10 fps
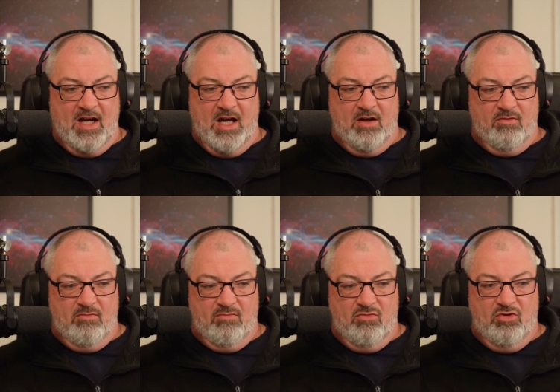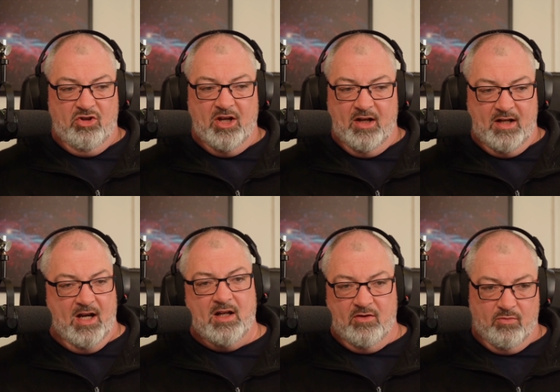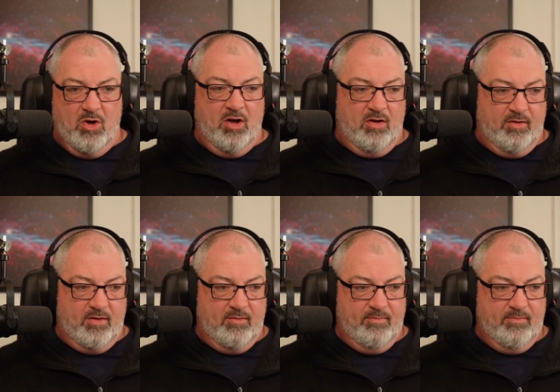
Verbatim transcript: in today's world?